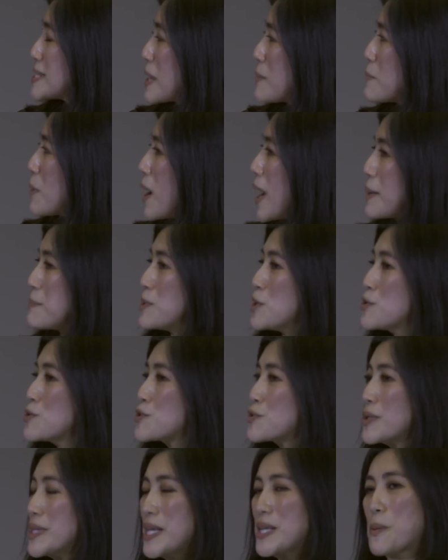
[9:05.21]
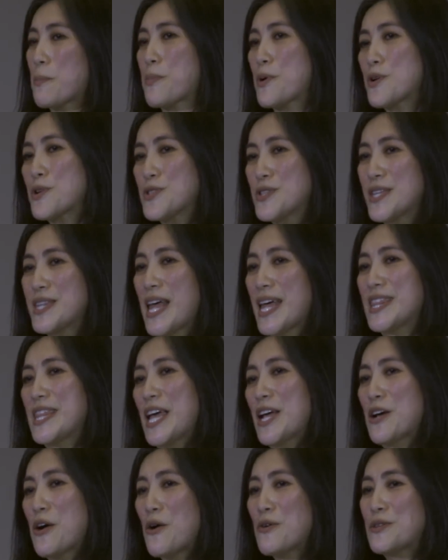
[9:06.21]
I'm usually the person that
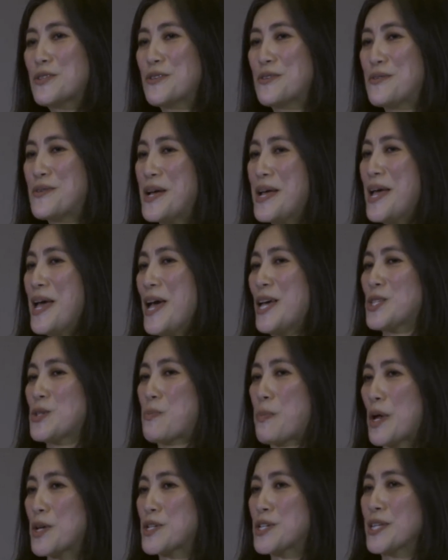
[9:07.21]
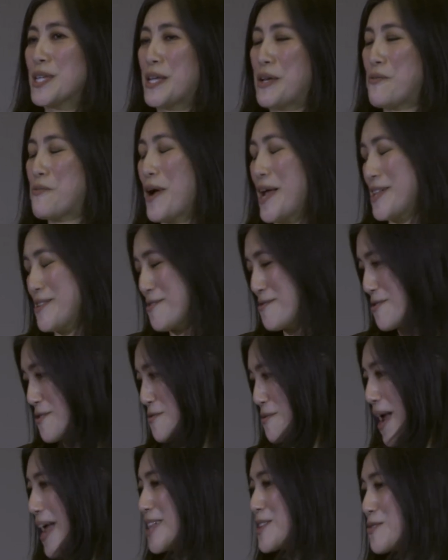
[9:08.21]
they go to, especially when
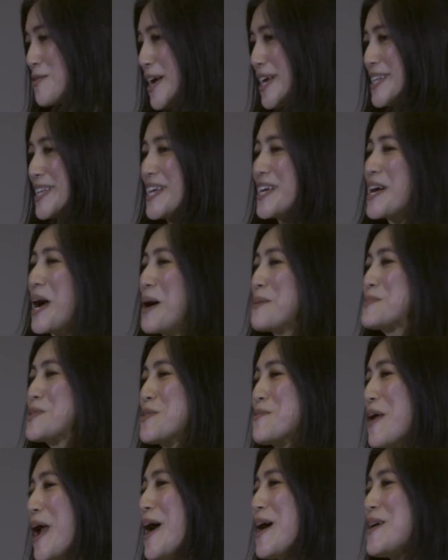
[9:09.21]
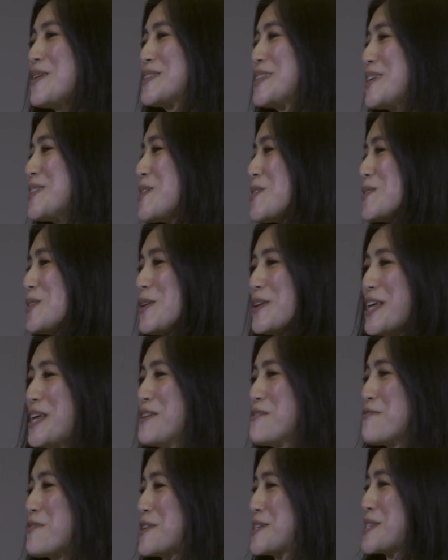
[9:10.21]
grant writing comes around and they're
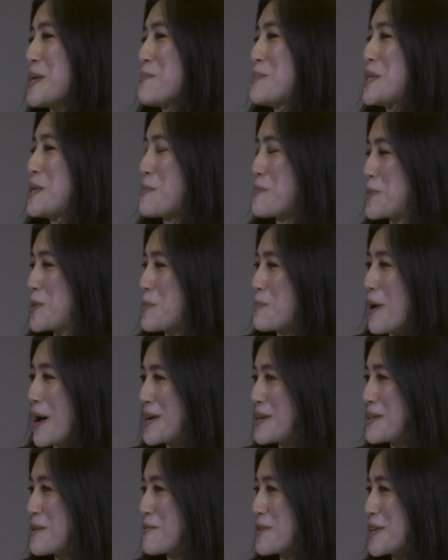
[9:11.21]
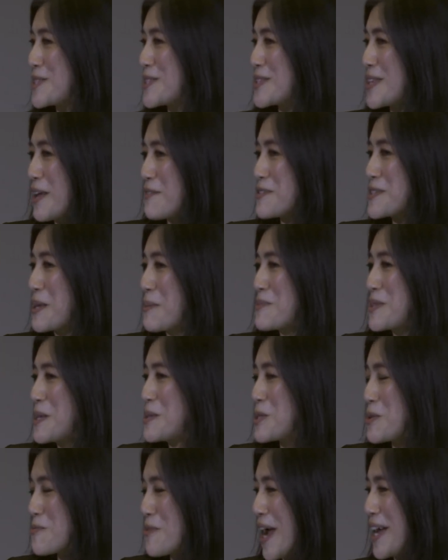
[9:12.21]
looking for somebody to partner with so they have something
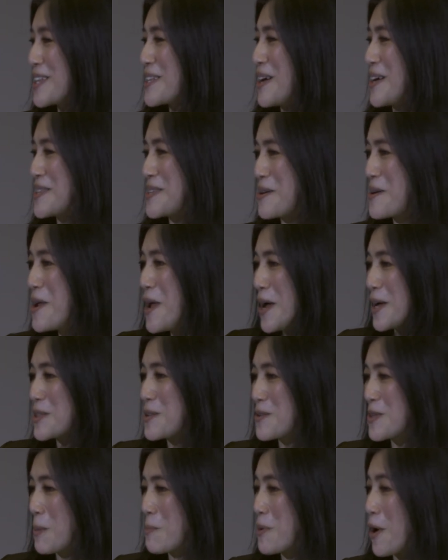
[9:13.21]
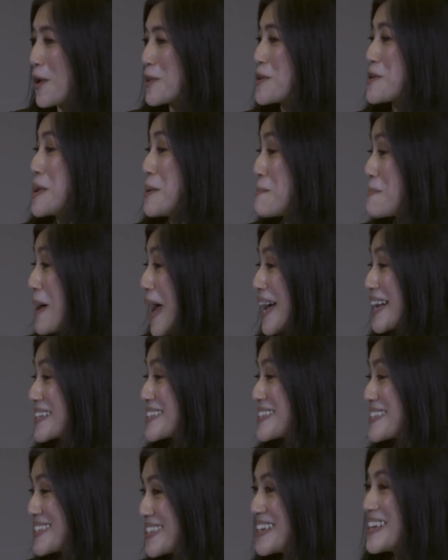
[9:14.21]
to write under the broader
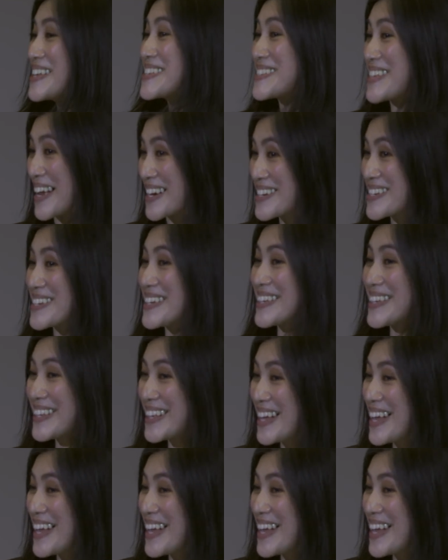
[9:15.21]
impacts section